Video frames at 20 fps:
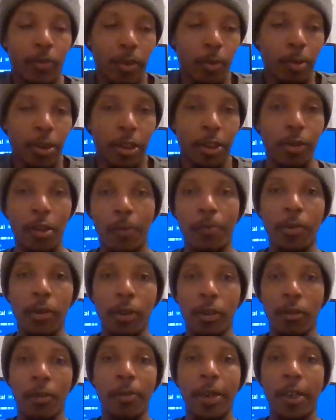So we're just going to
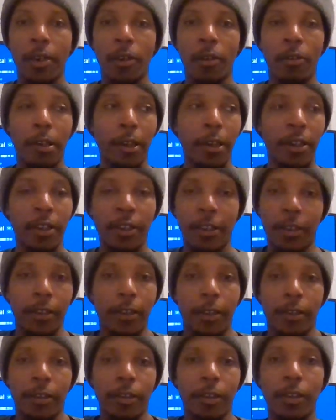put a little band on it
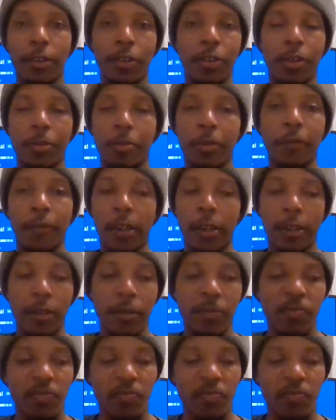and it's just be fine.